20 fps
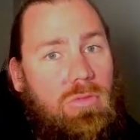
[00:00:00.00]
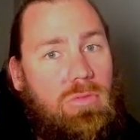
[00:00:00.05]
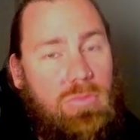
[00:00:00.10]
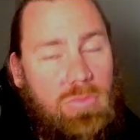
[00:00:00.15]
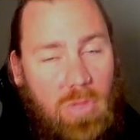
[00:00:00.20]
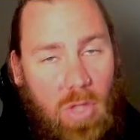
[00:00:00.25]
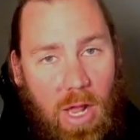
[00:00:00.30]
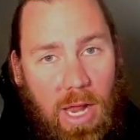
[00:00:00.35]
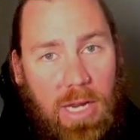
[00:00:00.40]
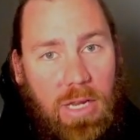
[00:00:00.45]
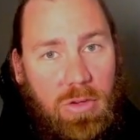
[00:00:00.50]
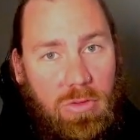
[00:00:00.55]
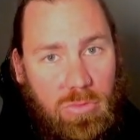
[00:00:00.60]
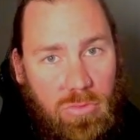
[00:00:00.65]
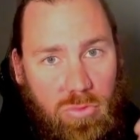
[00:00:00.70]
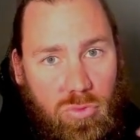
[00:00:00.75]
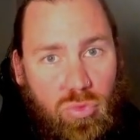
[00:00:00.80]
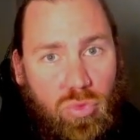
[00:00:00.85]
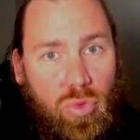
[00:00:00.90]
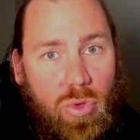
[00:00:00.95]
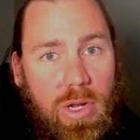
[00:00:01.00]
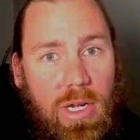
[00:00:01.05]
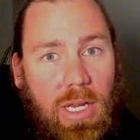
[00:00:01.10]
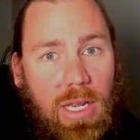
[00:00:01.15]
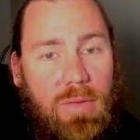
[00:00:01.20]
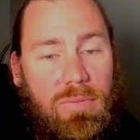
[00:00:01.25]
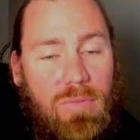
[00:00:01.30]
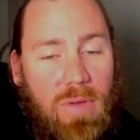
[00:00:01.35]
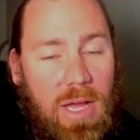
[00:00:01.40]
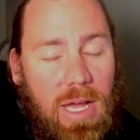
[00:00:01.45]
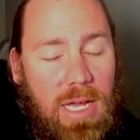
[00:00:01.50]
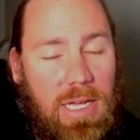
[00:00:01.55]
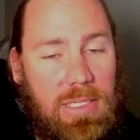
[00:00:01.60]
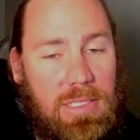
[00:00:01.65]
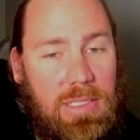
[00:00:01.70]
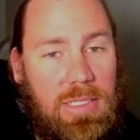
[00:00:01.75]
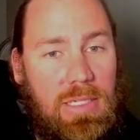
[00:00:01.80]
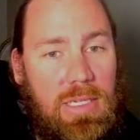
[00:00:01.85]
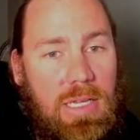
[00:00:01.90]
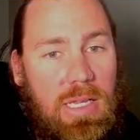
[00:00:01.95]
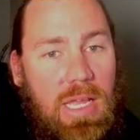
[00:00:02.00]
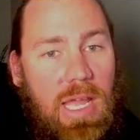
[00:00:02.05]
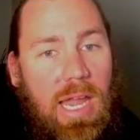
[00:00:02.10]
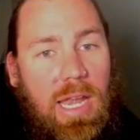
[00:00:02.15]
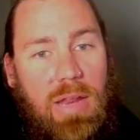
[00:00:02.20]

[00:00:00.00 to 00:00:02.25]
like really fast. And